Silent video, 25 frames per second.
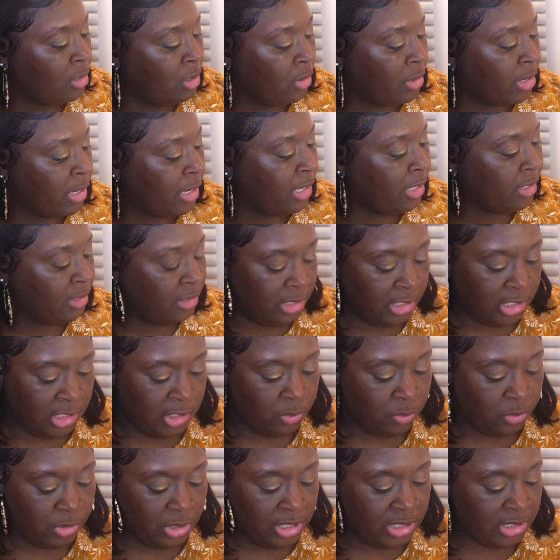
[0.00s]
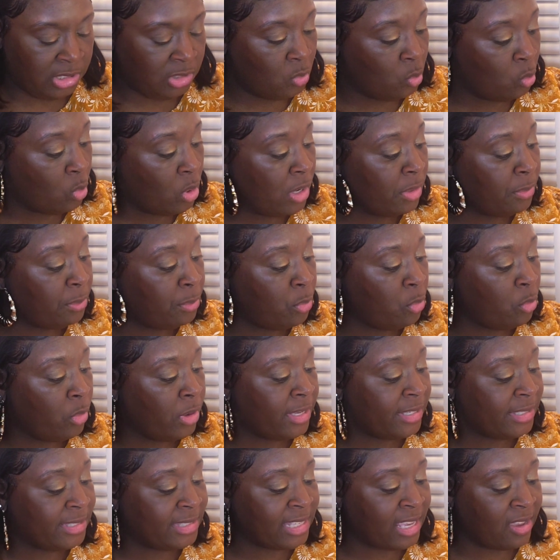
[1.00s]
Okay, this one is the
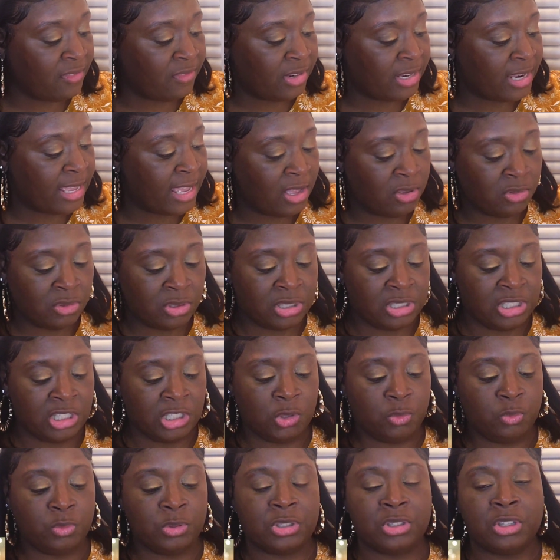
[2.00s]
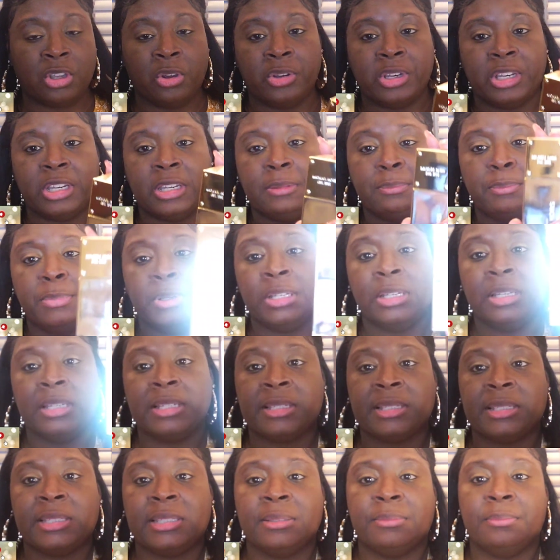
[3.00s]
1.7 ounce. This was 30
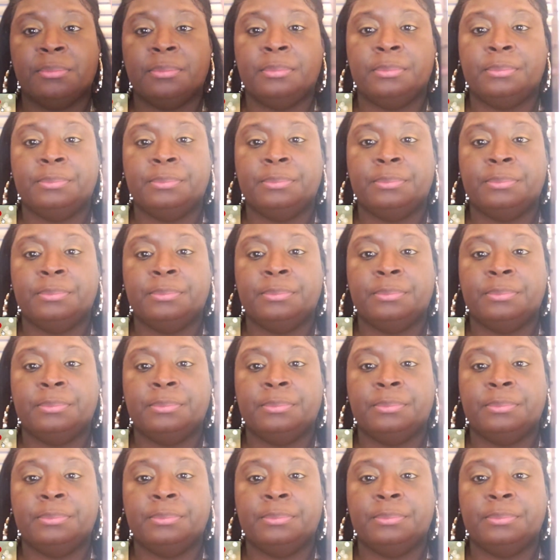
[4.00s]
bucks.